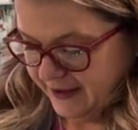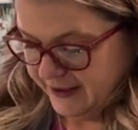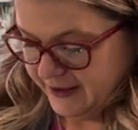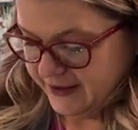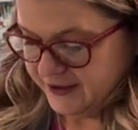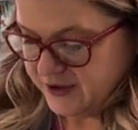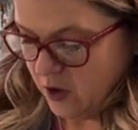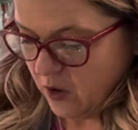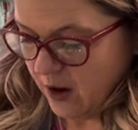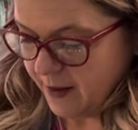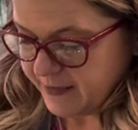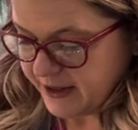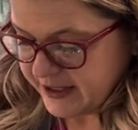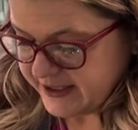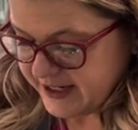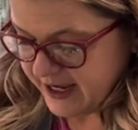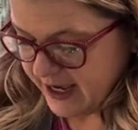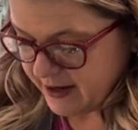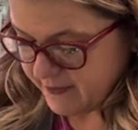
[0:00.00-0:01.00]
so I'm gonna
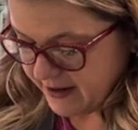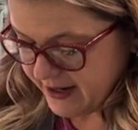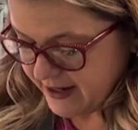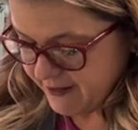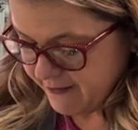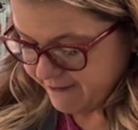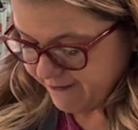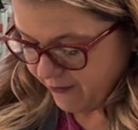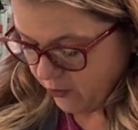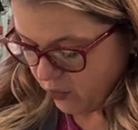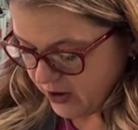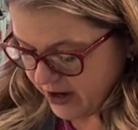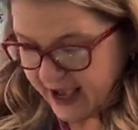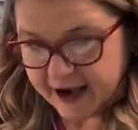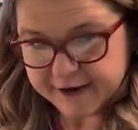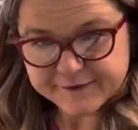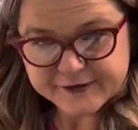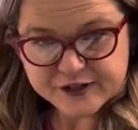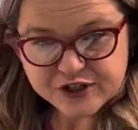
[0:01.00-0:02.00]
take my four and a
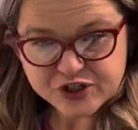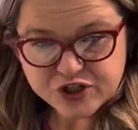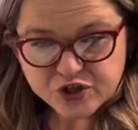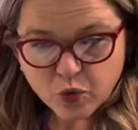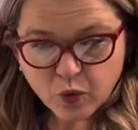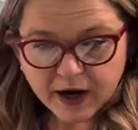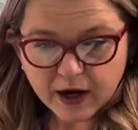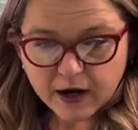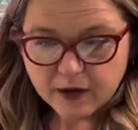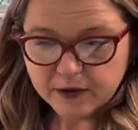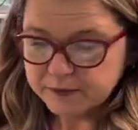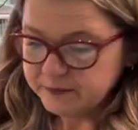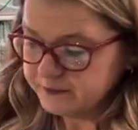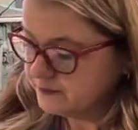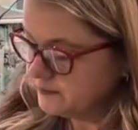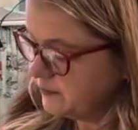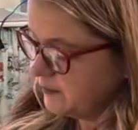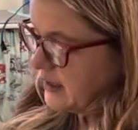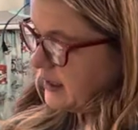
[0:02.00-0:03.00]
half inch square,
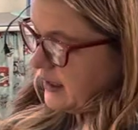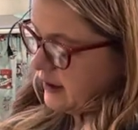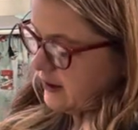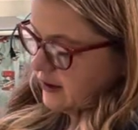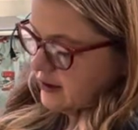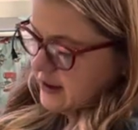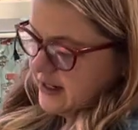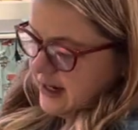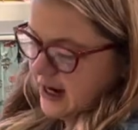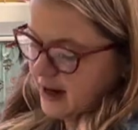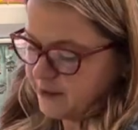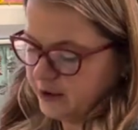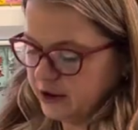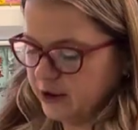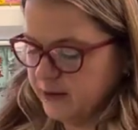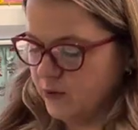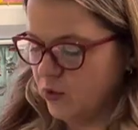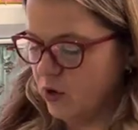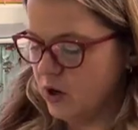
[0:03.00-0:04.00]
let me get it on camera a
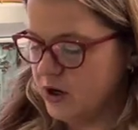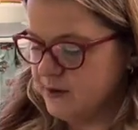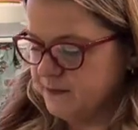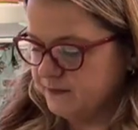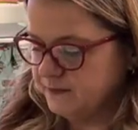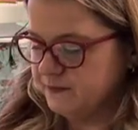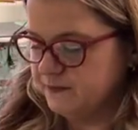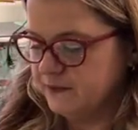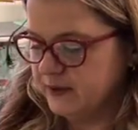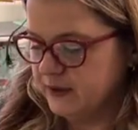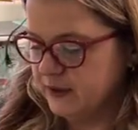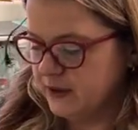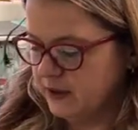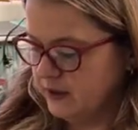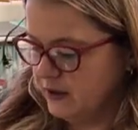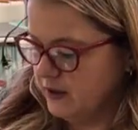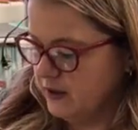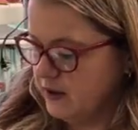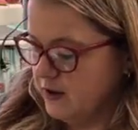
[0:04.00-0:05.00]
little more,
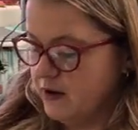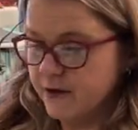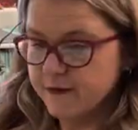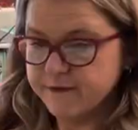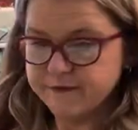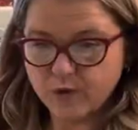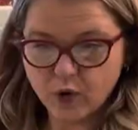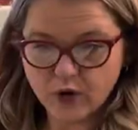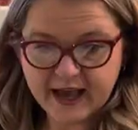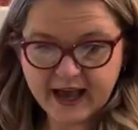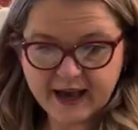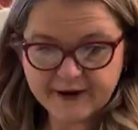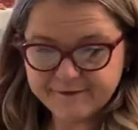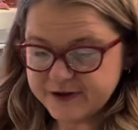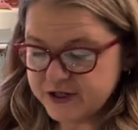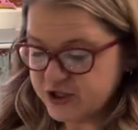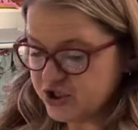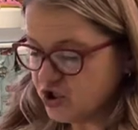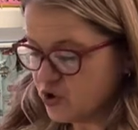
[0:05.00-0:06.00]
four and a half
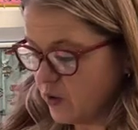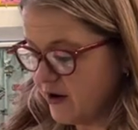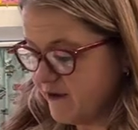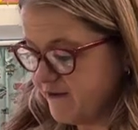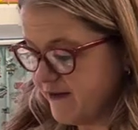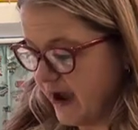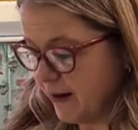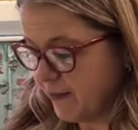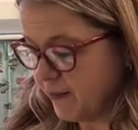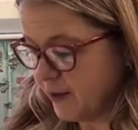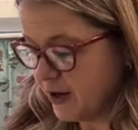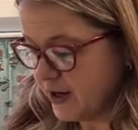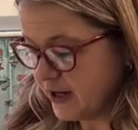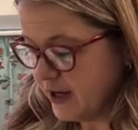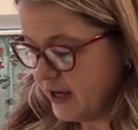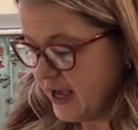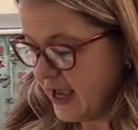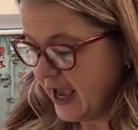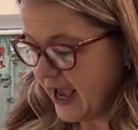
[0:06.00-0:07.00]
inch square fabric,
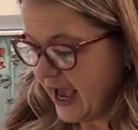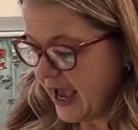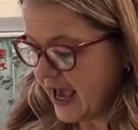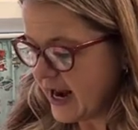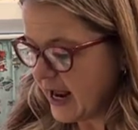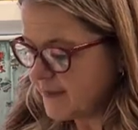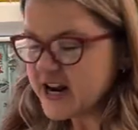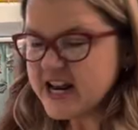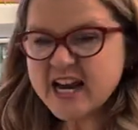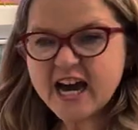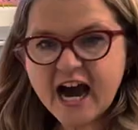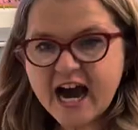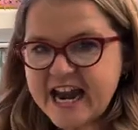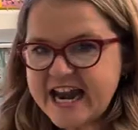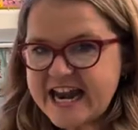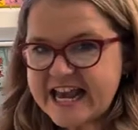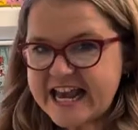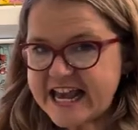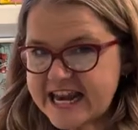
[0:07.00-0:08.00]
and I'm gonna cut
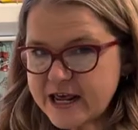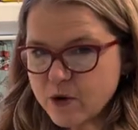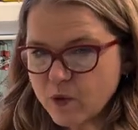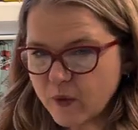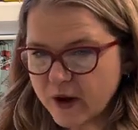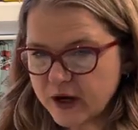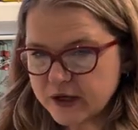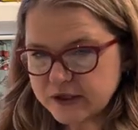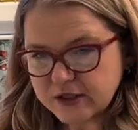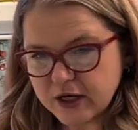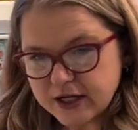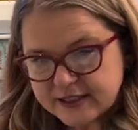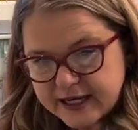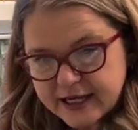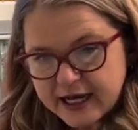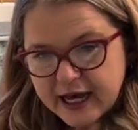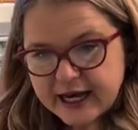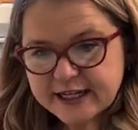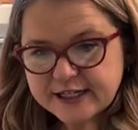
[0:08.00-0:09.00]
it anywhere as long as I
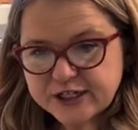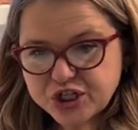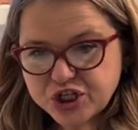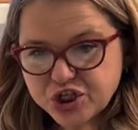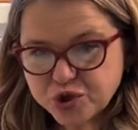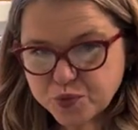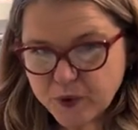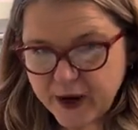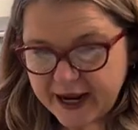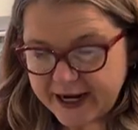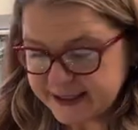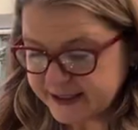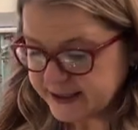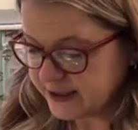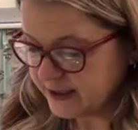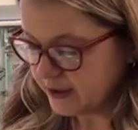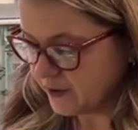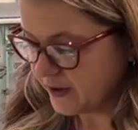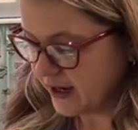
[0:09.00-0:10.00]
cut it straight,
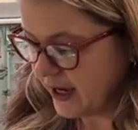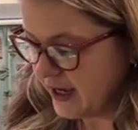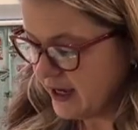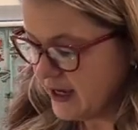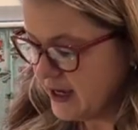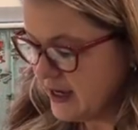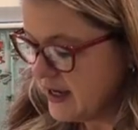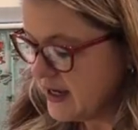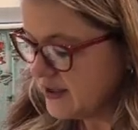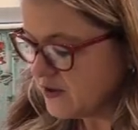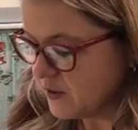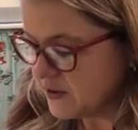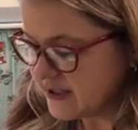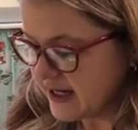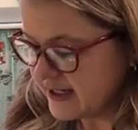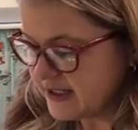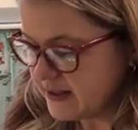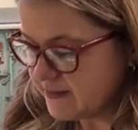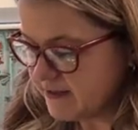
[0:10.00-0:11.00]
okay? So it
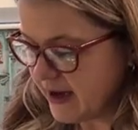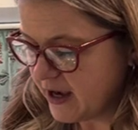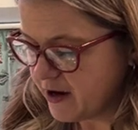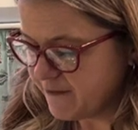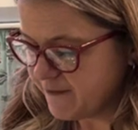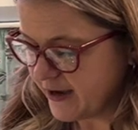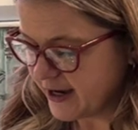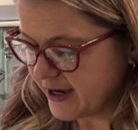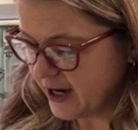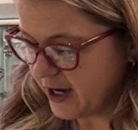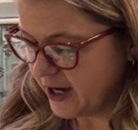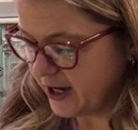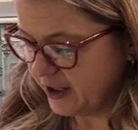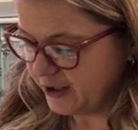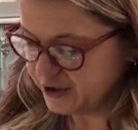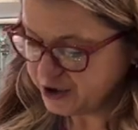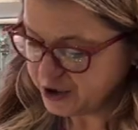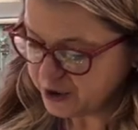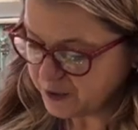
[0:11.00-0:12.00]
doesn't matter if I cut
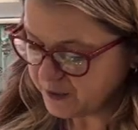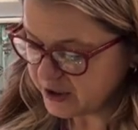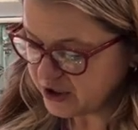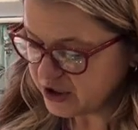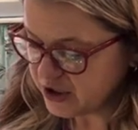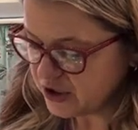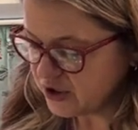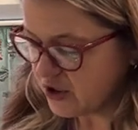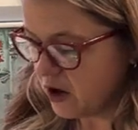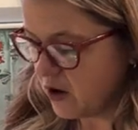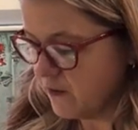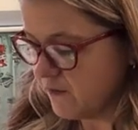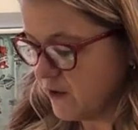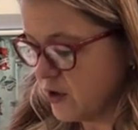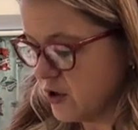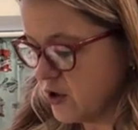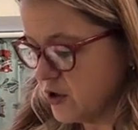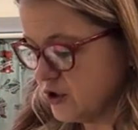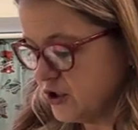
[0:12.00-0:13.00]
it two inches
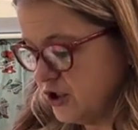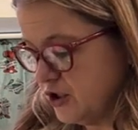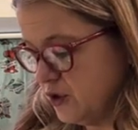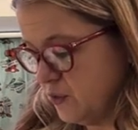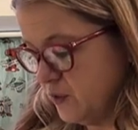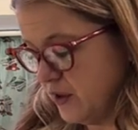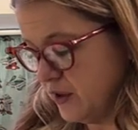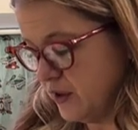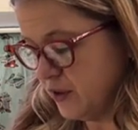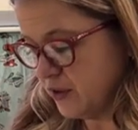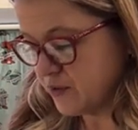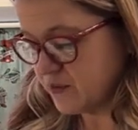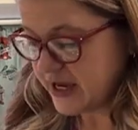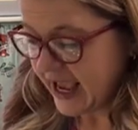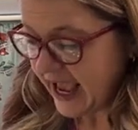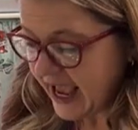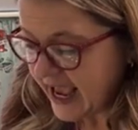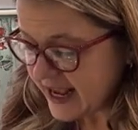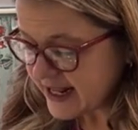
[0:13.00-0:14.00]
over, two and three
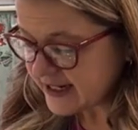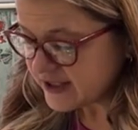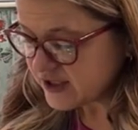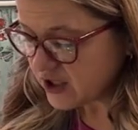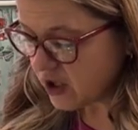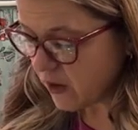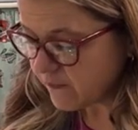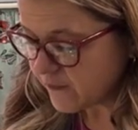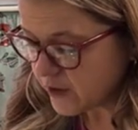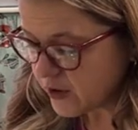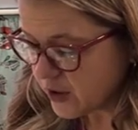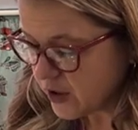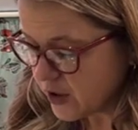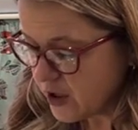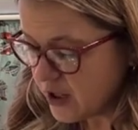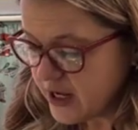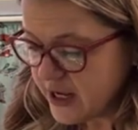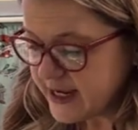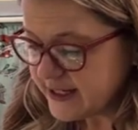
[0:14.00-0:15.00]
eighths over,
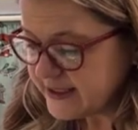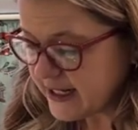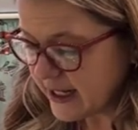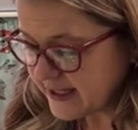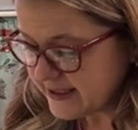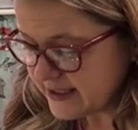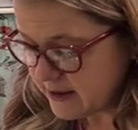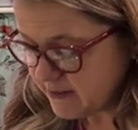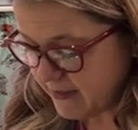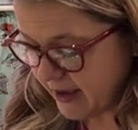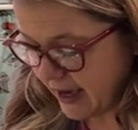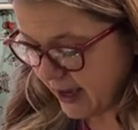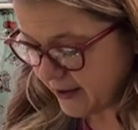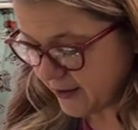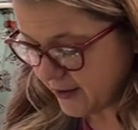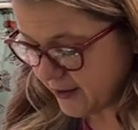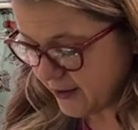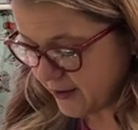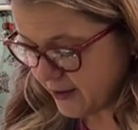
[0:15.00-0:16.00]
doesn't
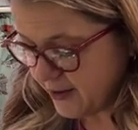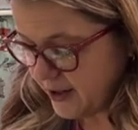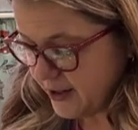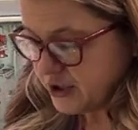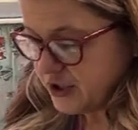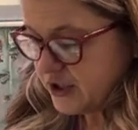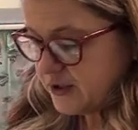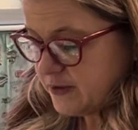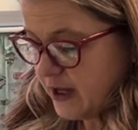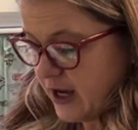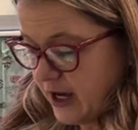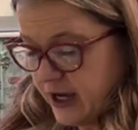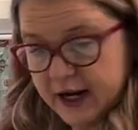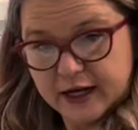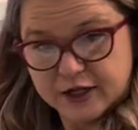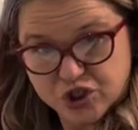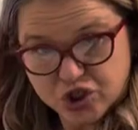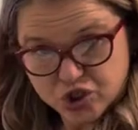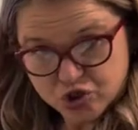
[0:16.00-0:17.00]
matter. Just cut a
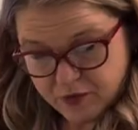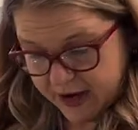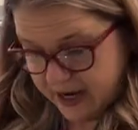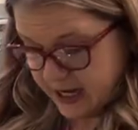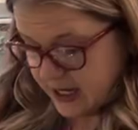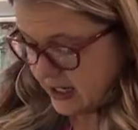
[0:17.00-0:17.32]
straight